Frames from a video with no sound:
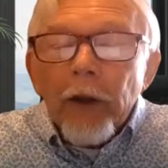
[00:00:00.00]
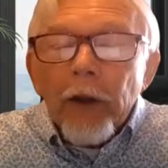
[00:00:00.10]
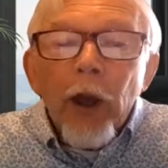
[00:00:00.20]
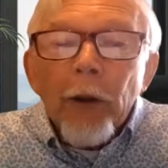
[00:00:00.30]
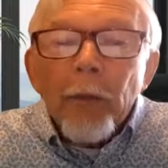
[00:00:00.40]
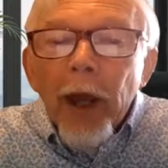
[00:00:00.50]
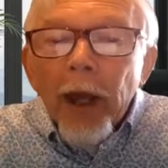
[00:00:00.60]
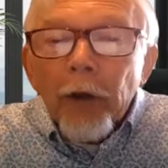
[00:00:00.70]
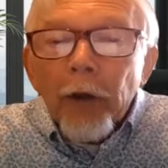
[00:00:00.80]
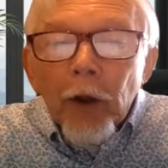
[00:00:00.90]
since that
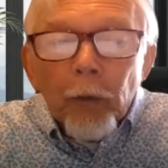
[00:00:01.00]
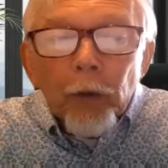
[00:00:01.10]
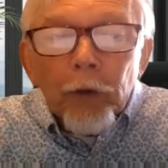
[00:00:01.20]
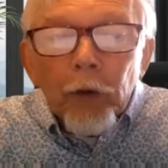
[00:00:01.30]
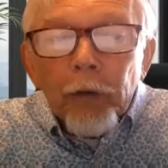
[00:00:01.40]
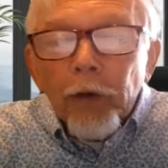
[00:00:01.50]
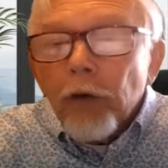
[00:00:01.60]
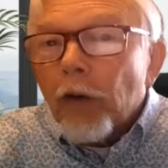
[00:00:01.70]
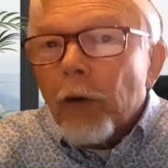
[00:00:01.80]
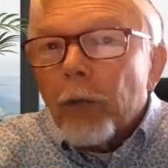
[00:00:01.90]
time. And I'm
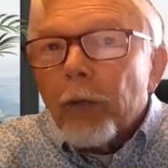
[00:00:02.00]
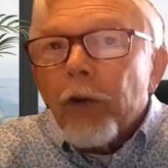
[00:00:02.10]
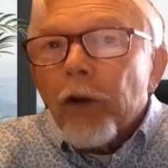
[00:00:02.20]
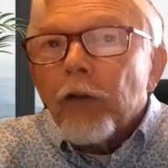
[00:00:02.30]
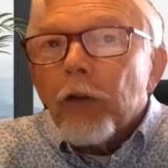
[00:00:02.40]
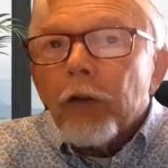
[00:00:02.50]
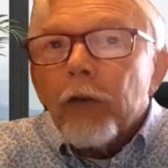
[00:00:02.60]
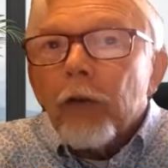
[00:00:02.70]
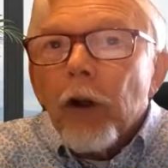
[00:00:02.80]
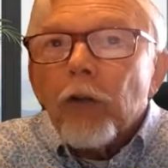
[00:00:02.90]
also the visiting
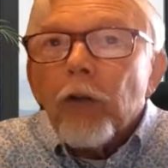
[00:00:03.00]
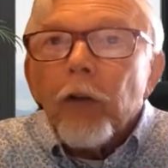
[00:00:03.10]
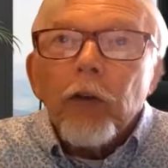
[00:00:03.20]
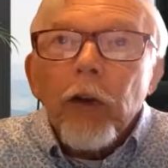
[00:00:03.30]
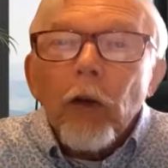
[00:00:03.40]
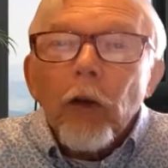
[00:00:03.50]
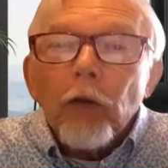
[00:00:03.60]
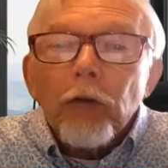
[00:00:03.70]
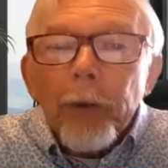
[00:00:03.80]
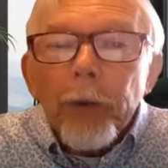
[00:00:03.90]
professor of
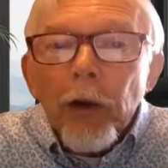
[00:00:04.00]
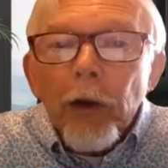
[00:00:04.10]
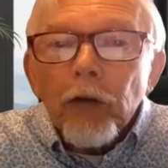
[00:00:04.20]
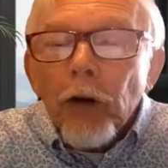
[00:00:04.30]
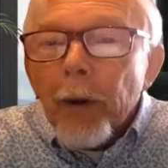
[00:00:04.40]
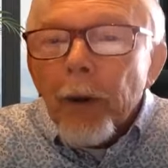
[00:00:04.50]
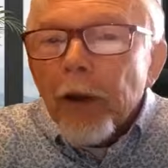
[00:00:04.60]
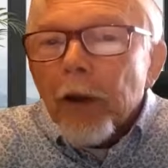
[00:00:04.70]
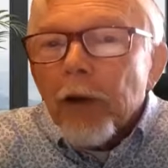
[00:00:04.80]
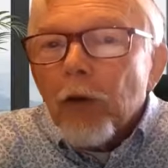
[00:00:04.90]
creativity and
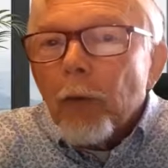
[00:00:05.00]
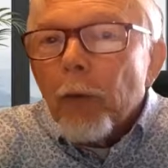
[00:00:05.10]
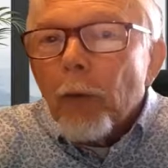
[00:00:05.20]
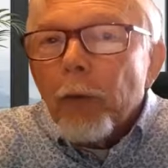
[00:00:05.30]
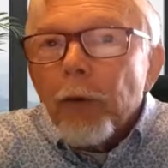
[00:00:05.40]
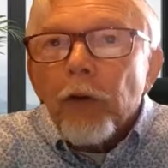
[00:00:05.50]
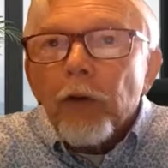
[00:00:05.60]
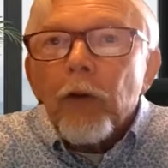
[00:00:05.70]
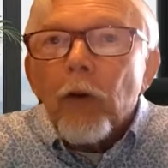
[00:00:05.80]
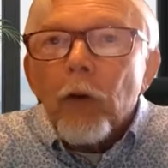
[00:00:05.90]
entrepreneurship at the
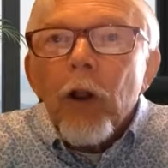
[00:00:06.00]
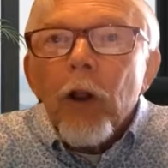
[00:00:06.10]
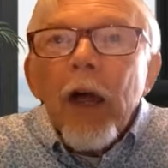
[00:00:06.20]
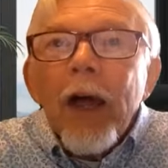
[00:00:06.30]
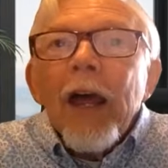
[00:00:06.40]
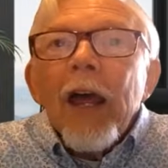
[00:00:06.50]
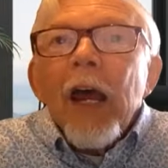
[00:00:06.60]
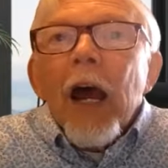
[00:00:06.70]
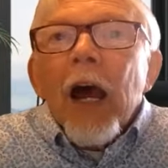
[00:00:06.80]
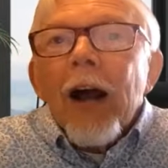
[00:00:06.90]
Newport Business School.
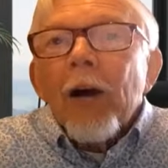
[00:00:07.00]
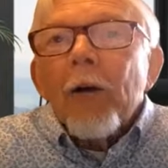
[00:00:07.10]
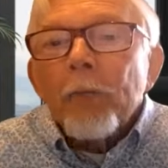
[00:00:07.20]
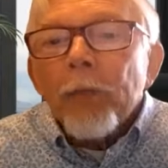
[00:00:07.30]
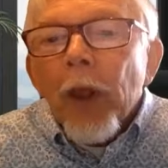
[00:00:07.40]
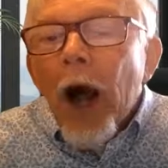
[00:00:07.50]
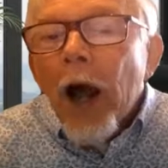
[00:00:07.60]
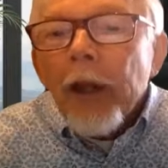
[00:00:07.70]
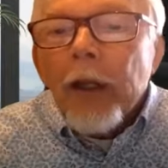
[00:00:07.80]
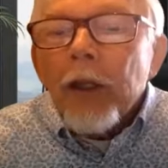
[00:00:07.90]

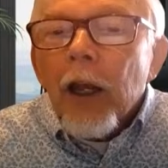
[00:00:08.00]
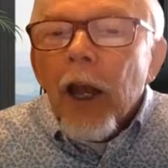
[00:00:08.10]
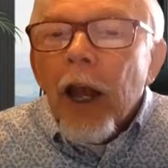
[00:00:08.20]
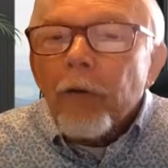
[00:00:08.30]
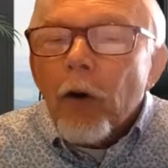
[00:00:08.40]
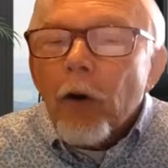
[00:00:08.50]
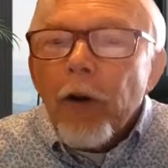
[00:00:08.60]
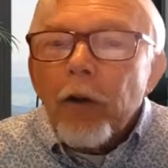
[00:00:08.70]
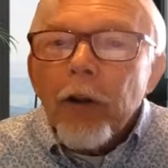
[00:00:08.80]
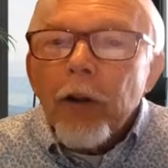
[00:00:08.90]
I
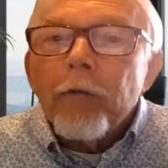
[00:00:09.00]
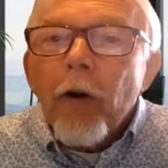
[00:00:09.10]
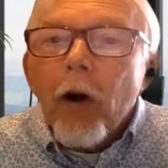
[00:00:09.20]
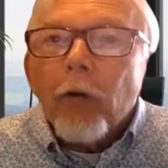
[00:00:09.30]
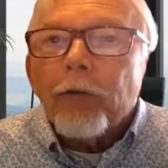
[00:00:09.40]
have got very